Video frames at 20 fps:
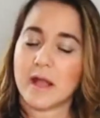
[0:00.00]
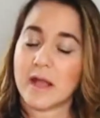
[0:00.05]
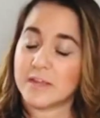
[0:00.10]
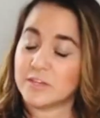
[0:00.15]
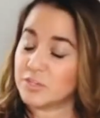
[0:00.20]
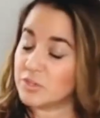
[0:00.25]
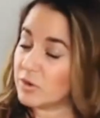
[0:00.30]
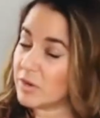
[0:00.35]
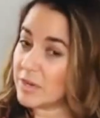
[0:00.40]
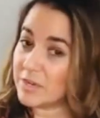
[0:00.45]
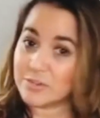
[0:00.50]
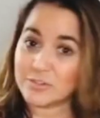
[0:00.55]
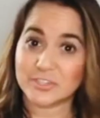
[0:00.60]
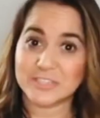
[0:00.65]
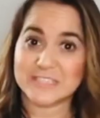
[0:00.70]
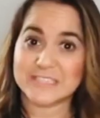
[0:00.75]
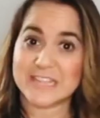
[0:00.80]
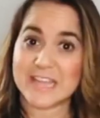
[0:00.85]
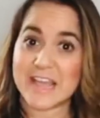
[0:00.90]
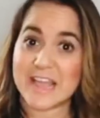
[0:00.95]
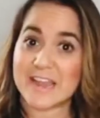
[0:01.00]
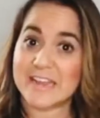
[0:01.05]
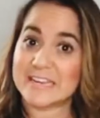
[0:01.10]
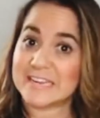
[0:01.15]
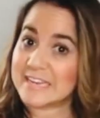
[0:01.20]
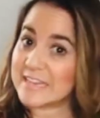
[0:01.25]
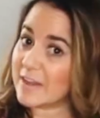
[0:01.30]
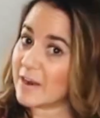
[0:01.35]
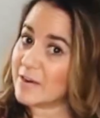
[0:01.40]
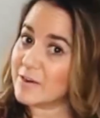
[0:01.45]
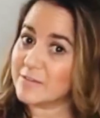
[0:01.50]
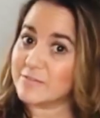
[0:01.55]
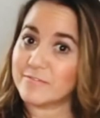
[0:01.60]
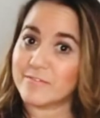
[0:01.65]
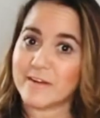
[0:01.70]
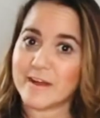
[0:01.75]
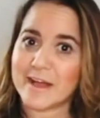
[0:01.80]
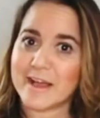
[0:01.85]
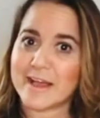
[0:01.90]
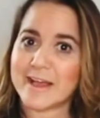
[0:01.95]
i don't understand
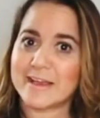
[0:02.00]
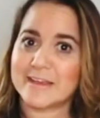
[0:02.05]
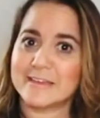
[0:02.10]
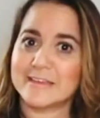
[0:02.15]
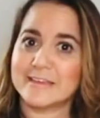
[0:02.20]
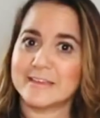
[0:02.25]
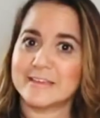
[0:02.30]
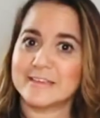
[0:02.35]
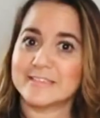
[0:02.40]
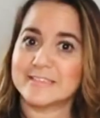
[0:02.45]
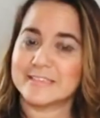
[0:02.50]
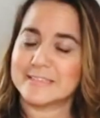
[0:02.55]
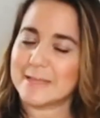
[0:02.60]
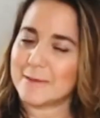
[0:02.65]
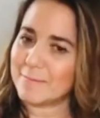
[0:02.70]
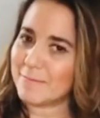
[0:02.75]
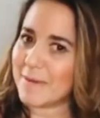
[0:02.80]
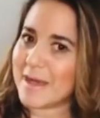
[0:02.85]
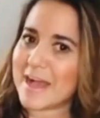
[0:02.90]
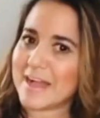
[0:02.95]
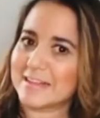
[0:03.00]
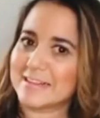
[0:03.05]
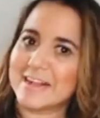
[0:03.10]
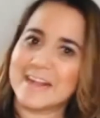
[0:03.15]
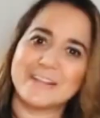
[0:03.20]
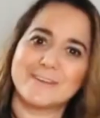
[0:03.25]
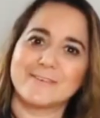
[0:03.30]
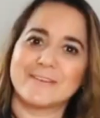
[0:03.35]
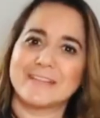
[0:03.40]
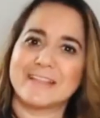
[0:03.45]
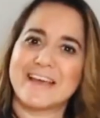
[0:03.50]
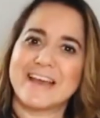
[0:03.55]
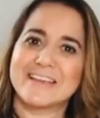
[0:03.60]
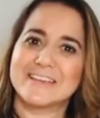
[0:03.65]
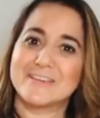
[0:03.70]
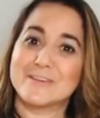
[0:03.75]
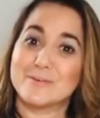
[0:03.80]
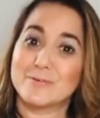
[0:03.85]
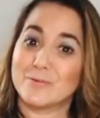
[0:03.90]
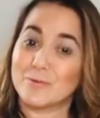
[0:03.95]
clarify step back i don't
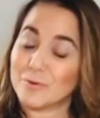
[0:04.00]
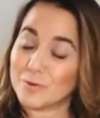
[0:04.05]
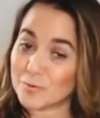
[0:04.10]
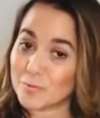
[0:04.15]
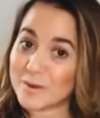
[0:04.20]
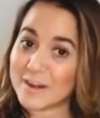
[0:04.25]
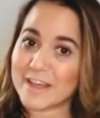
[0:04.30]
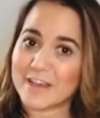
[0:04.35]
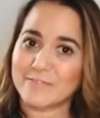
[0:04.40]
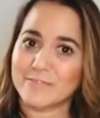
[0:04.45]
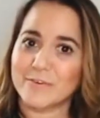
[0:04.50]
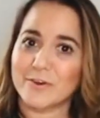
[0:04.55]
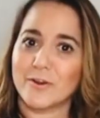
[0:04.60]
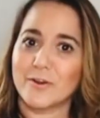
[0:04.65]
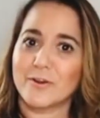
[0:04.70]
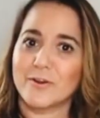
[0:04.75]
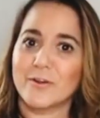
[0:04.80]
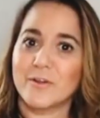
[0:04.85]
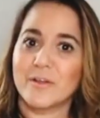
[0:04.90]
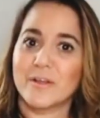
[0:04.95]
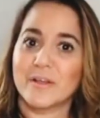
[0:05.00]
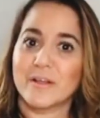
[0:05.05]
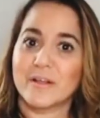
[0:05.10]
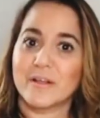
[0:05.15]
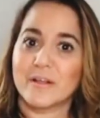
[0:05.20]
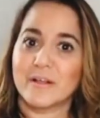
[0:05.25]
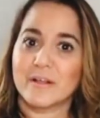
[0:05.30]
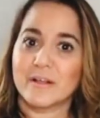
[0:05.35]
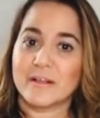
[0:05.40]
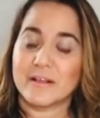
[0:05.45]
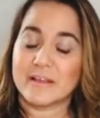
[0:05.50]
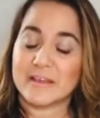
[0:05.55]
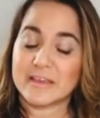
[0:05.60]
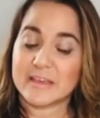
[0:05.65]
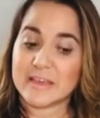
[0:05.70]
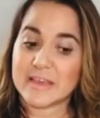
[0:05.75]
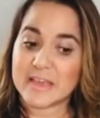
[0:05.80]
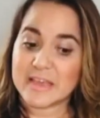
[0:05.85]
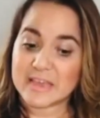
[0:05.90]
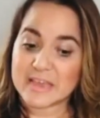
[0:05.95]
like you or whatever
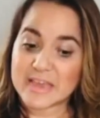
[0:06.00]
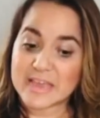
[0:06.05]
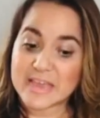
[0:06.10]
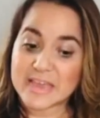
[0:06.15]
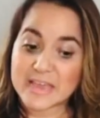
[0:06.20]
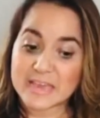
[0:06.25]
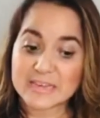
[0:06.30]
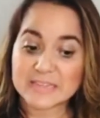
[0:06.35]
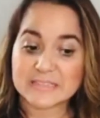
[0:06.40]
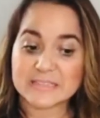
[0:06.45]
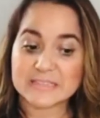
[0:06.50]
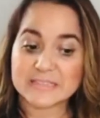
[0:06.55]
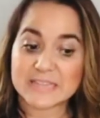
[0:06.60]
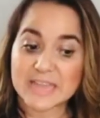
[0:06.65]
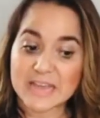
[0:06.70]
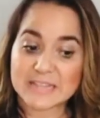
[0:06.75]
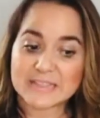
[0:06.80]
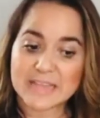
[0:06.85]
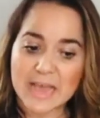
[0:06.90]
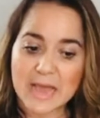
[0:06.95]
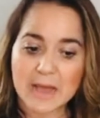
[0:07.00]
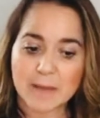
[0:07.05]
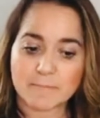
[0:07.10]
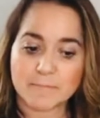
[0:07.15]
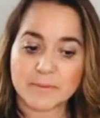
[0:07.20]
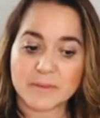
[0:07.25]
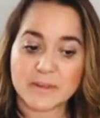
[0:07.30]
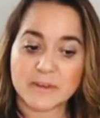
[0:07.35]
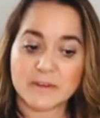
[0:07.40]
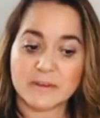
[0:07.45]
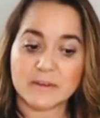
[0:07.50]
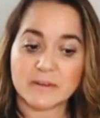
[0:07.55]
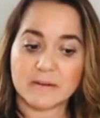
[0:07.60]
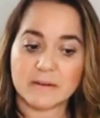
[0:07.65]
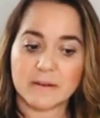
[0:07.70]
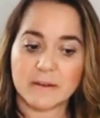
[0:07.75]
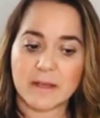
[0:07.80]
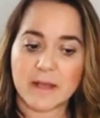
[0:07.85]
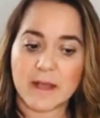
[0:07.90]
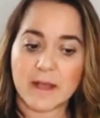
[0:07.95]
it that happened
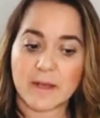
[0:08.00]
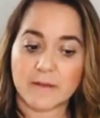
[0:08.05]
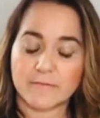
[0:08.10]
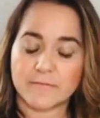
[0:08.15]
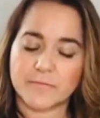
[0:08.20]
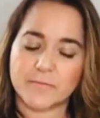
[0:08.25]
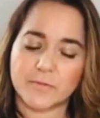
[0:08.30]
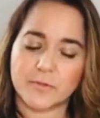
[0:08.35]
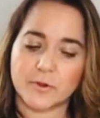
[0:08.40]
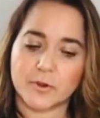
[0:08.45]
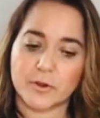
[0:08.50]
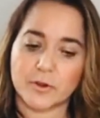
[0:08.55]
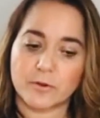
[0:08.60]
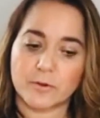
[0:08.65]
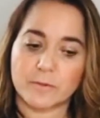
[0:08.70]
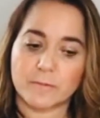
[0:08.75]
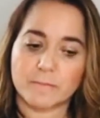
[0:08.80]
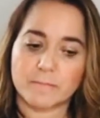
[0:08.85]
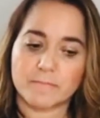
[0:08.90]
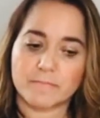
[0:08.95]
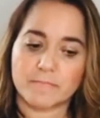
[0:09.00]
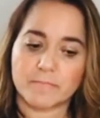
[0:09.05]
after